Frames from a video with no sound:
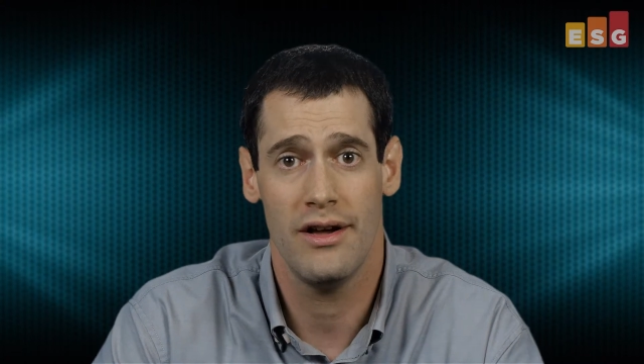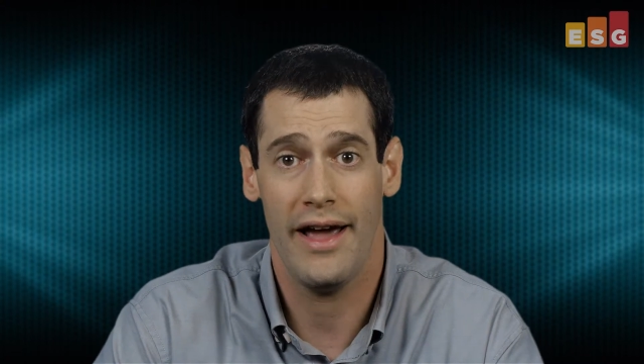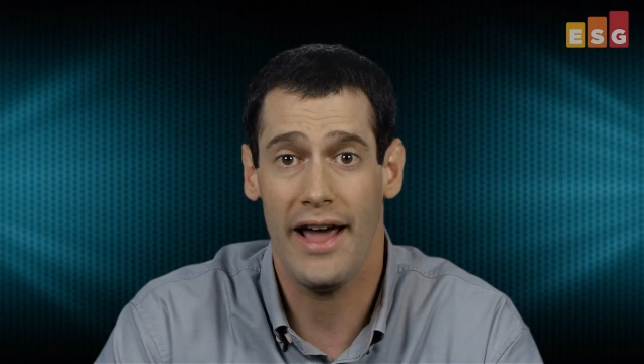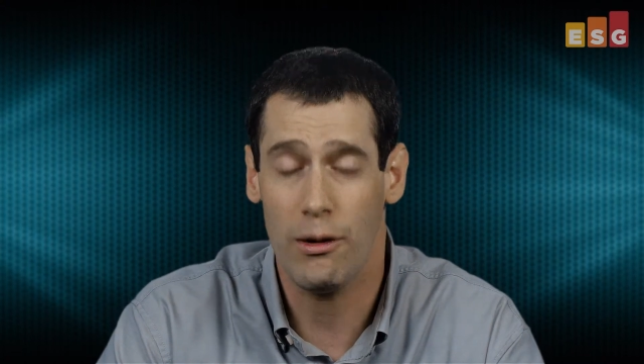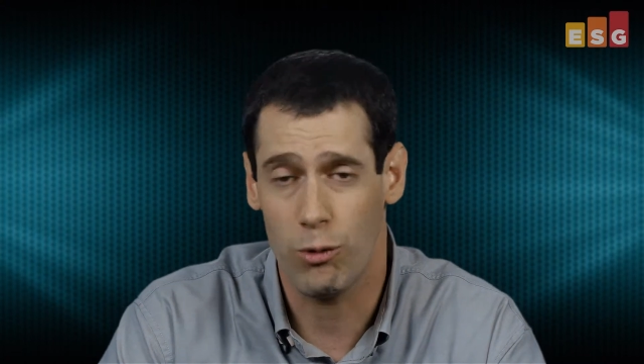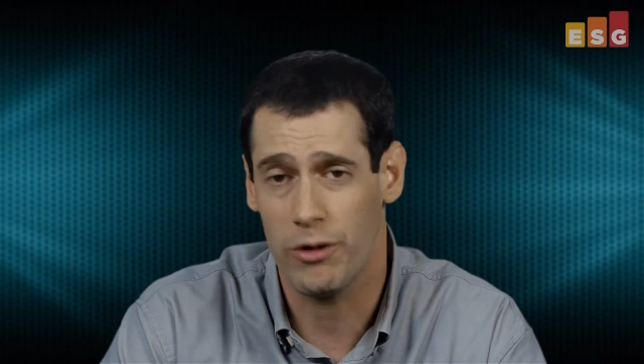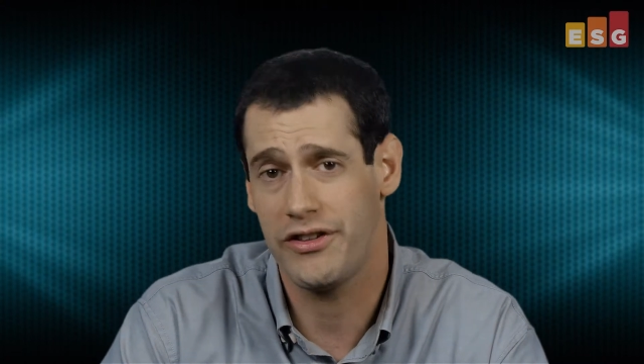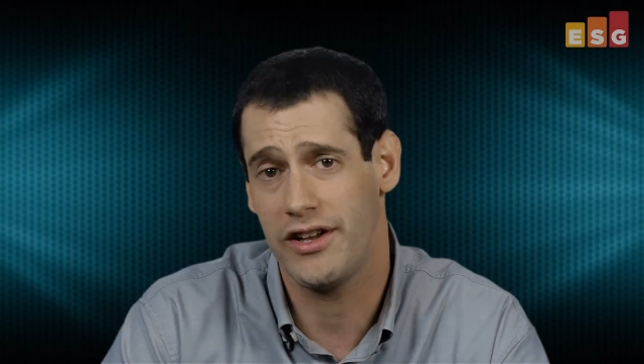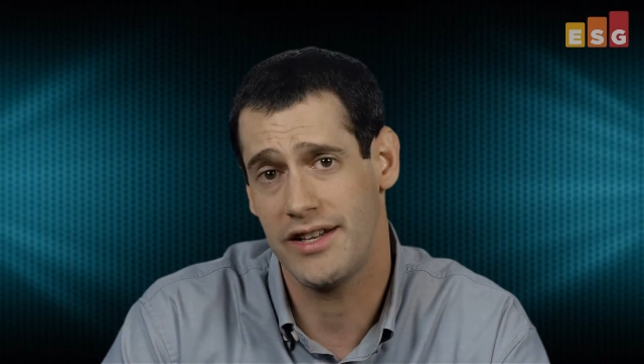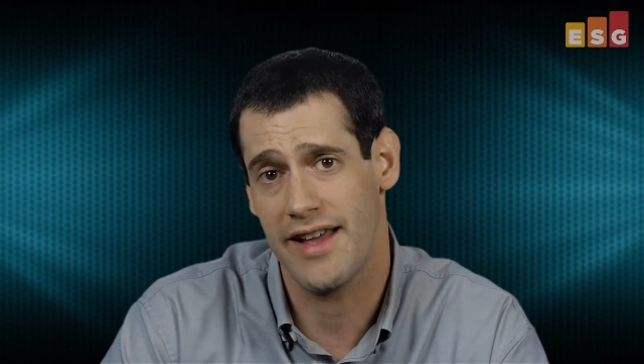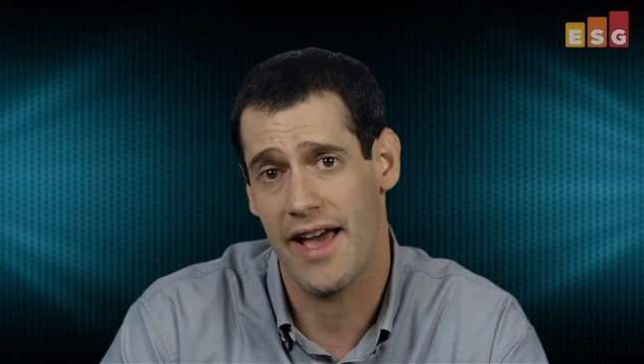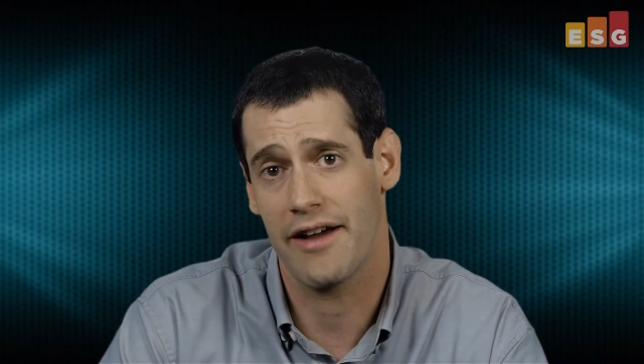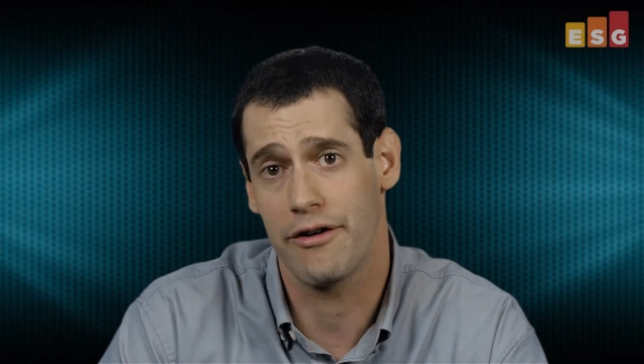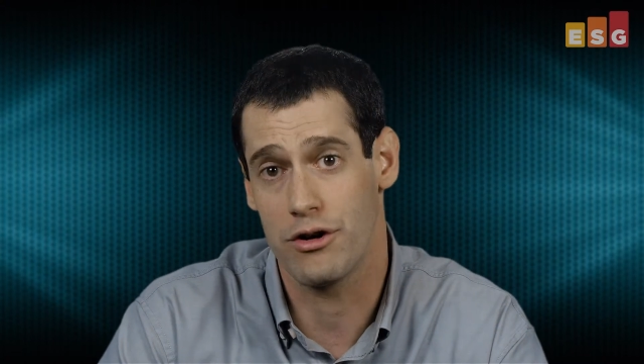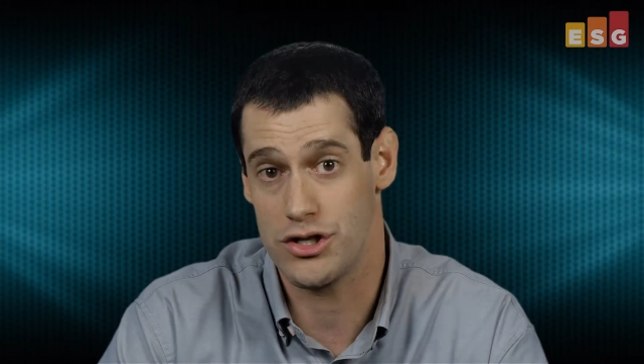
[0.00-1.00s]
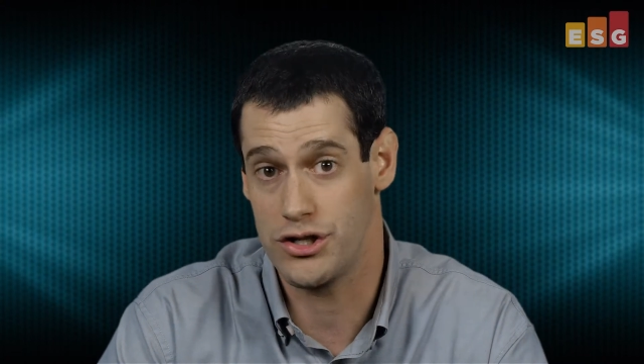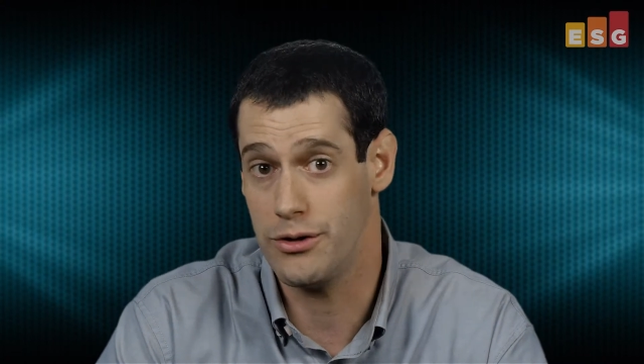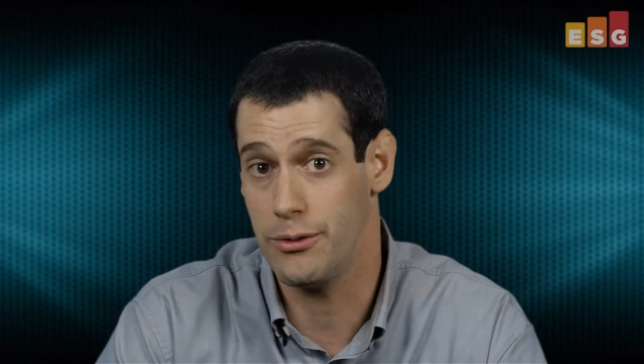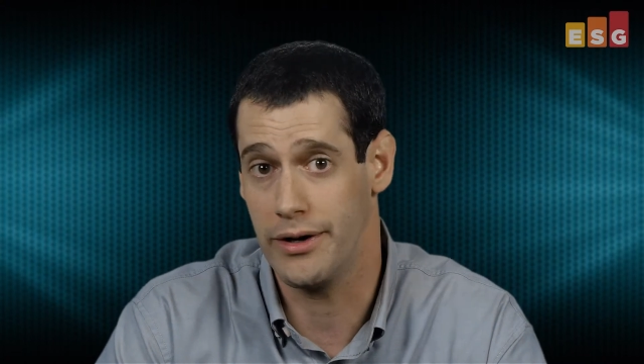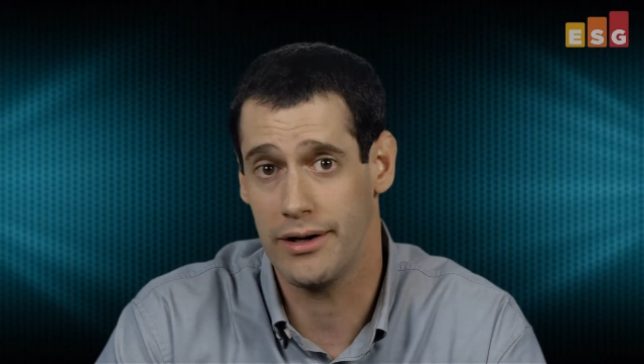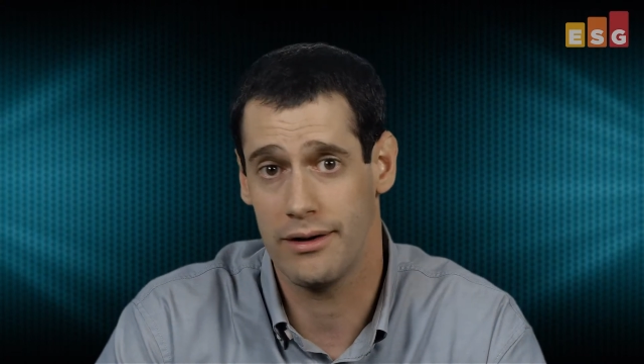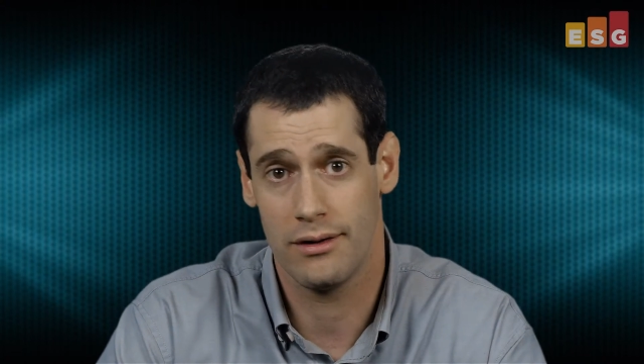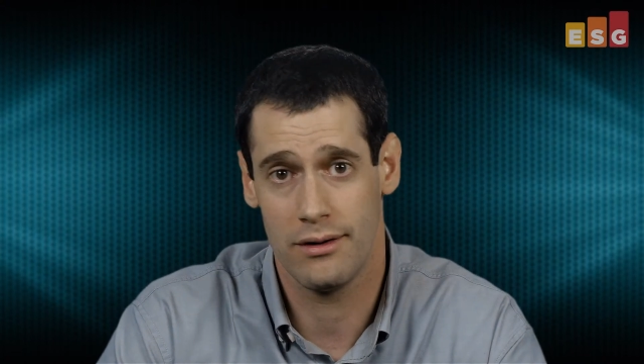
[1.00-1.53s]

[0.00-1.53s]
and what the attacker is doing.